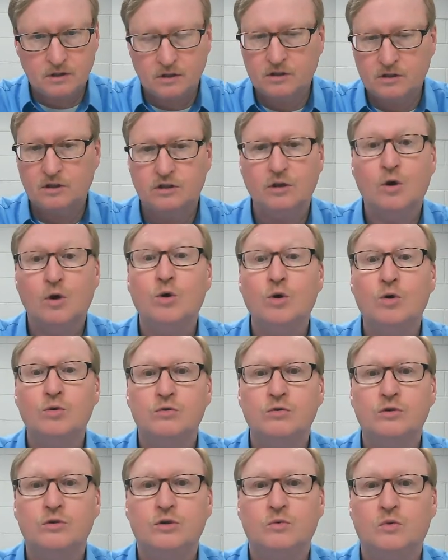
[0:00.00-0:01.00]
This is a
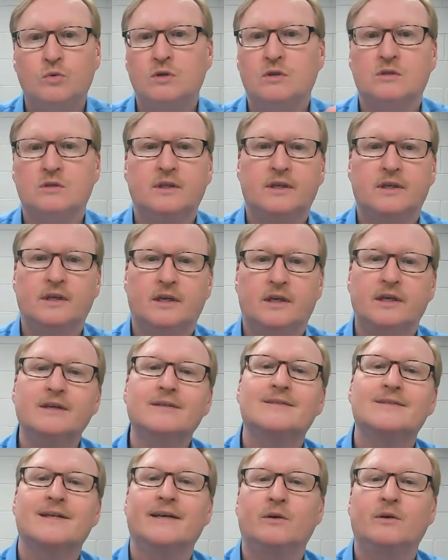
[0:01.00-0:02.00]
whole new world. And
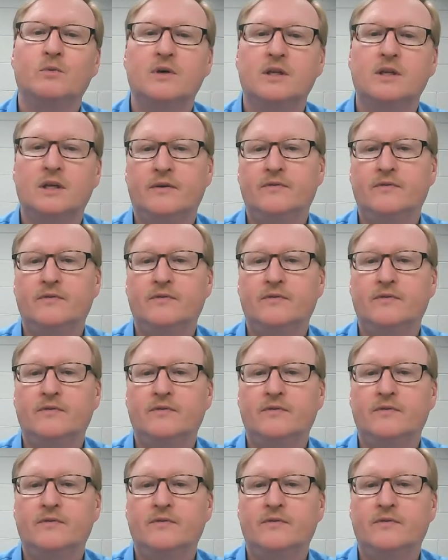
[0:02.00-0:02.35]
it's like, well,